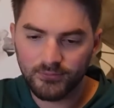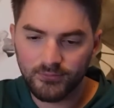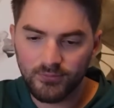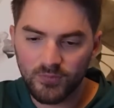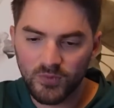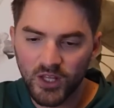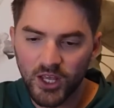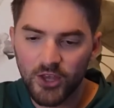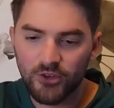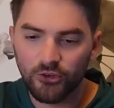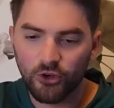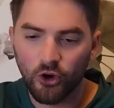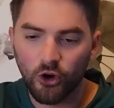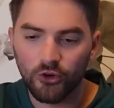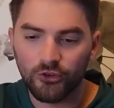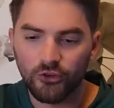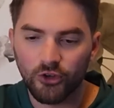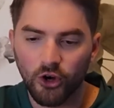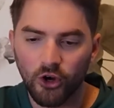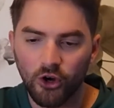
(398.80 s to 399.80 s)
Is
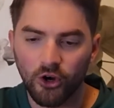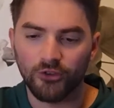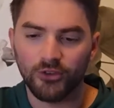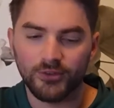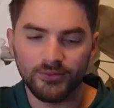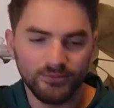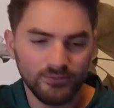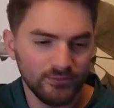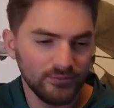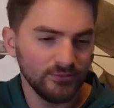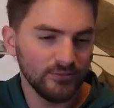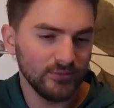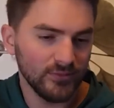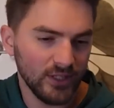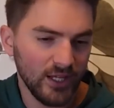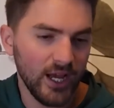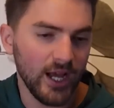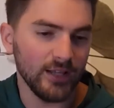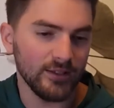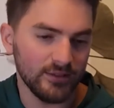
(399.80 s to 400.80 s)
Hurts hurt?
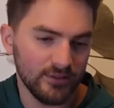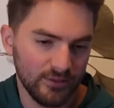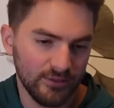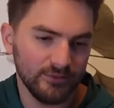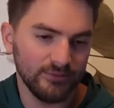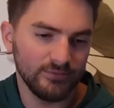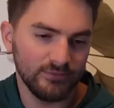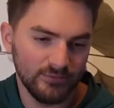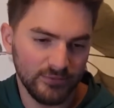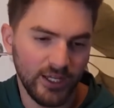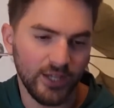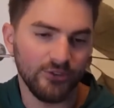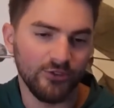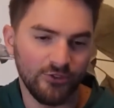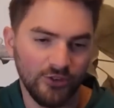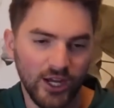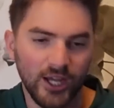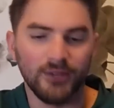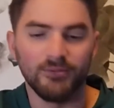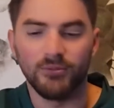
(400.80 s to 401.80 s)
Yes. Yes,
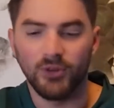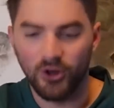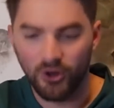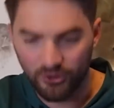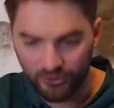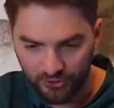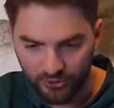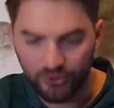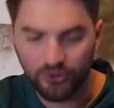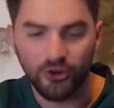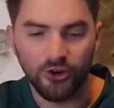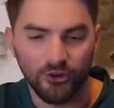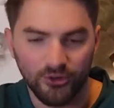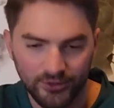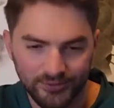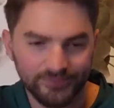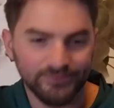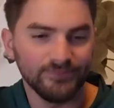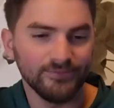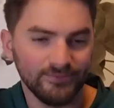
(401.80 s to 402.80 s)
Jane. Hurts is hurt.
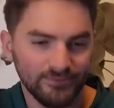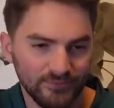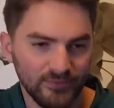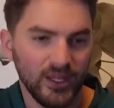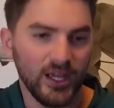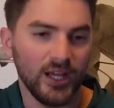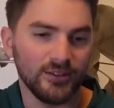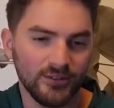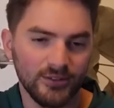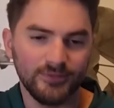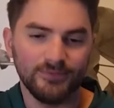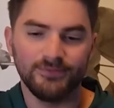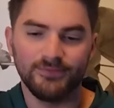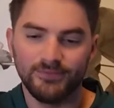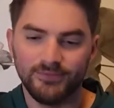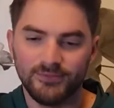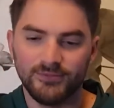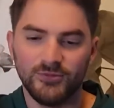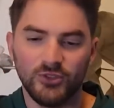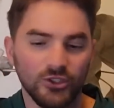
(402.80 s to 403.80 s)
Yes.
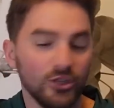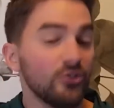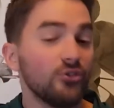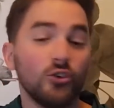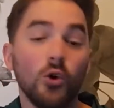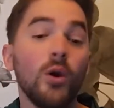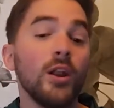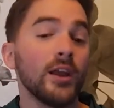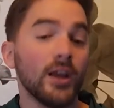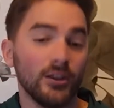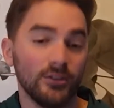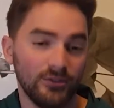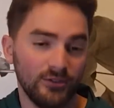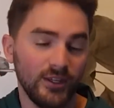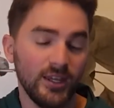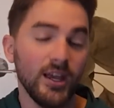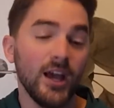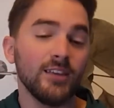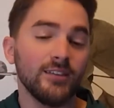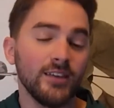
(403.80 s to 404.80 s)
If you're just joining us,
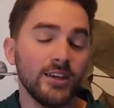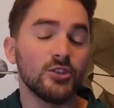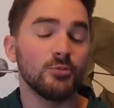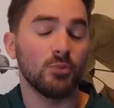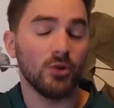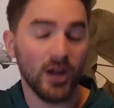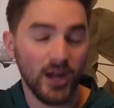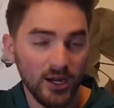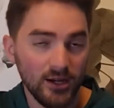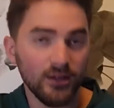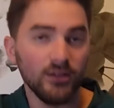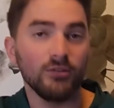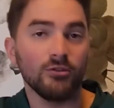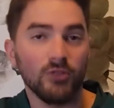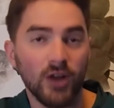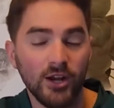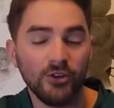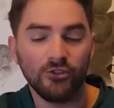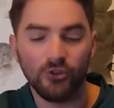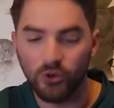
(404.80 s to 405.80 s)
he has a sprained
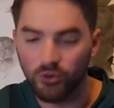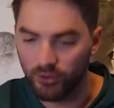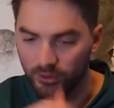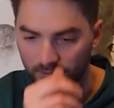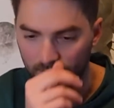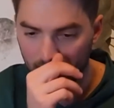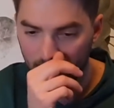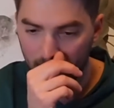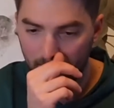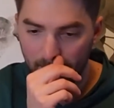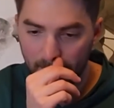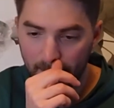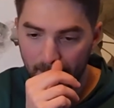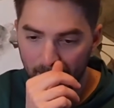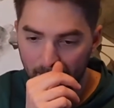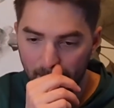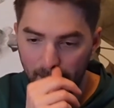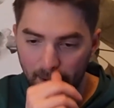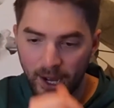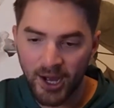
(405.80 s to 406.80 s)
right shoulder.
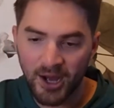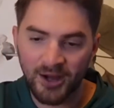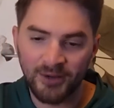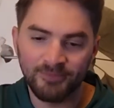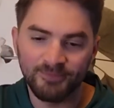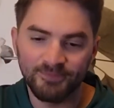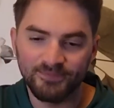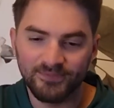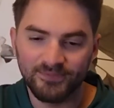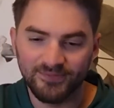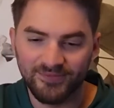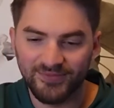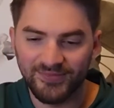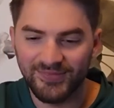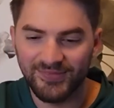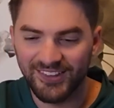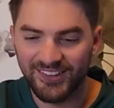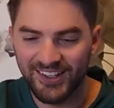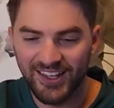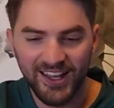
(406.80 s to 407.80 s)

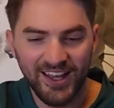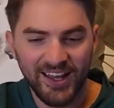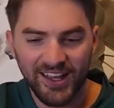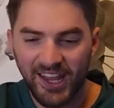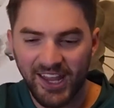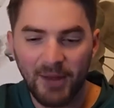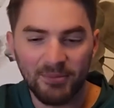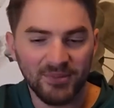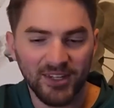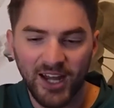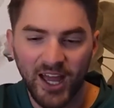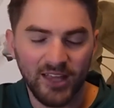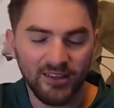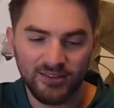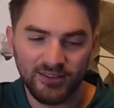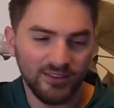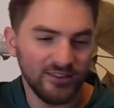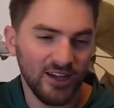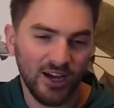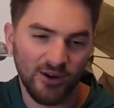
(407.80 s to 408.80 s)

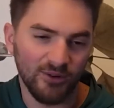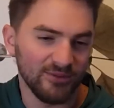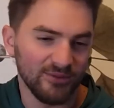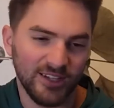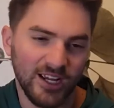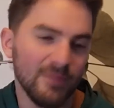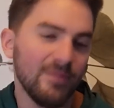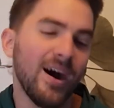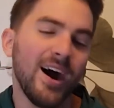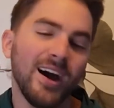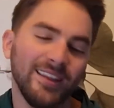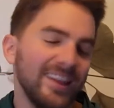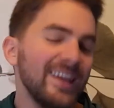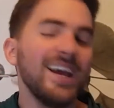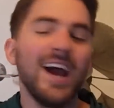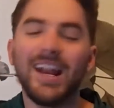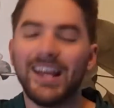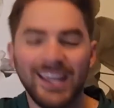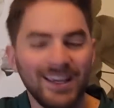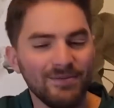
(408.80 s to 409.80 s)
Captain, no, come on. They
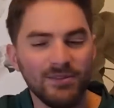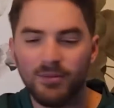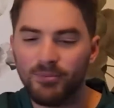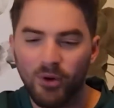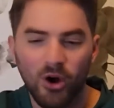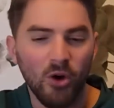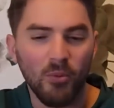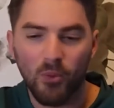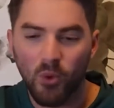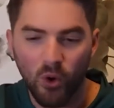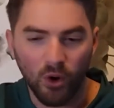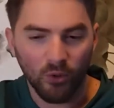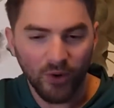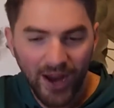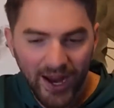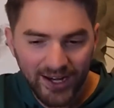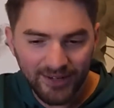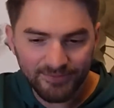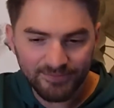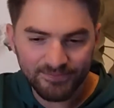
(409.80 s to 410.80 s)
got to give him the ball more,
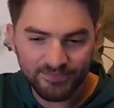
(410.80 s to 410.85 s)
right?